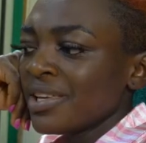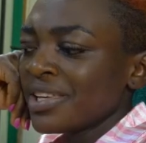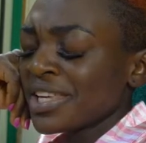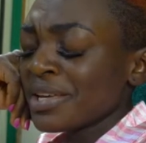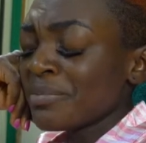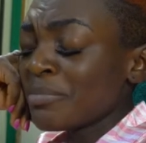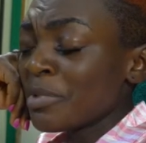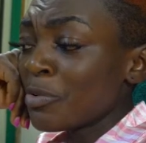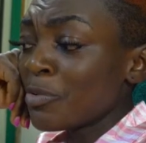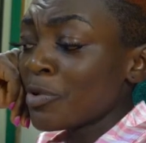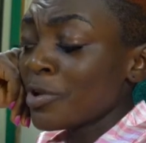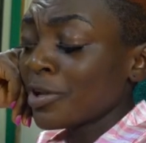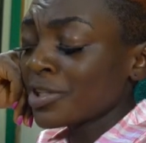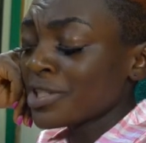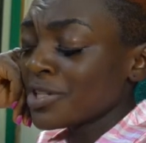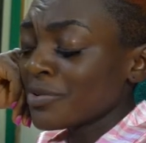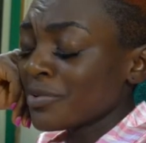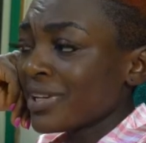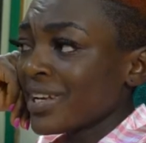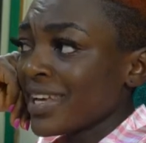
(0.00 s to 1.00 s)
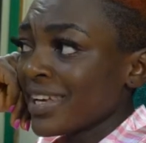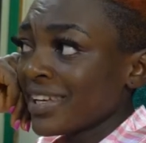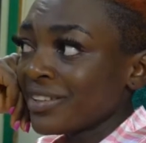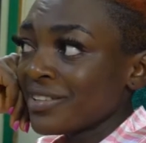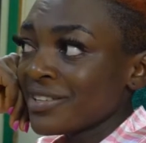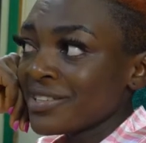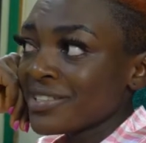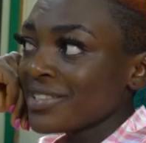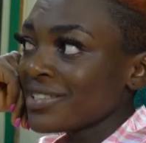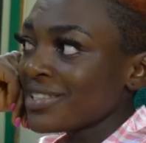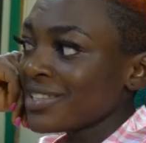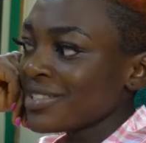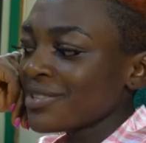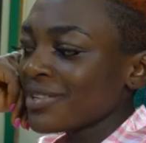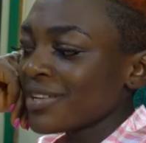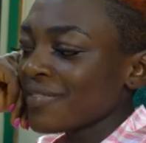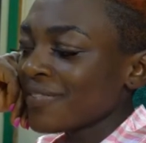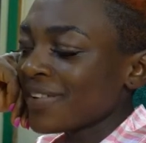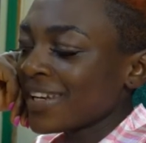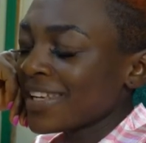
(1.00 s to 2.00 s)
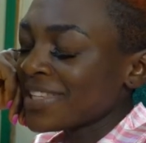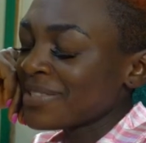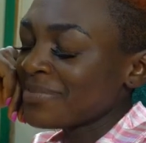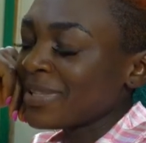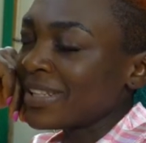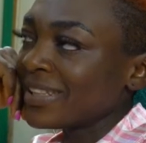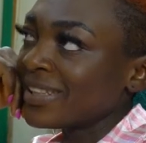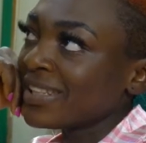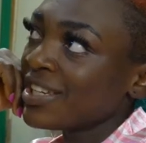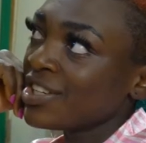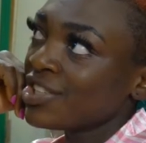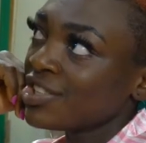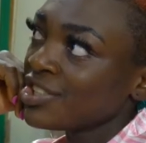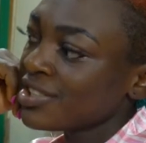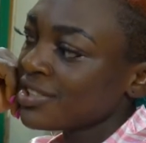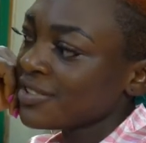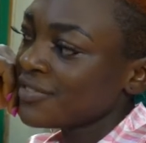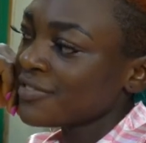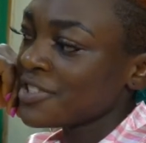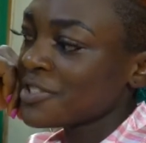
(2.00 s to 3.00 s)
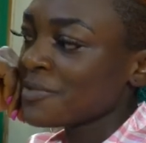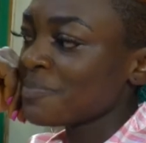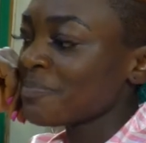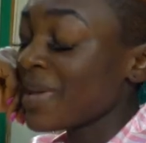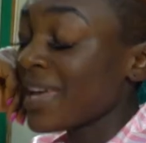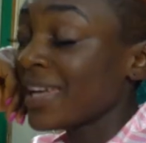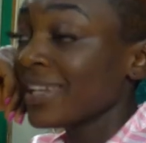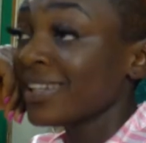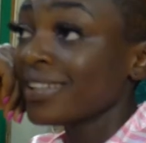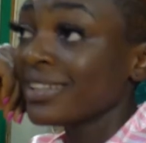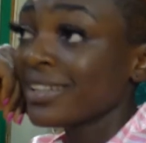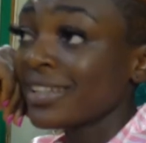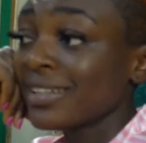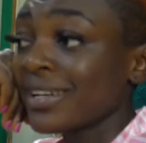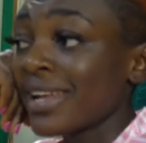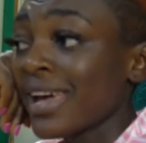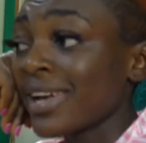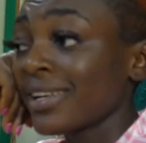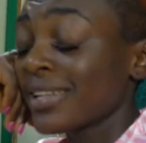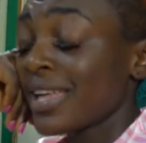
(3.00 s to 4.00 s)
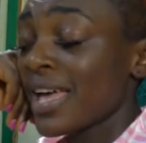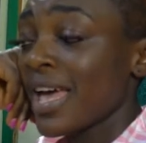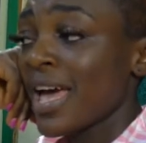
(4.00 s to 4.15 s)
he? came and walked away like he doesn't need to give an explanation for spending a night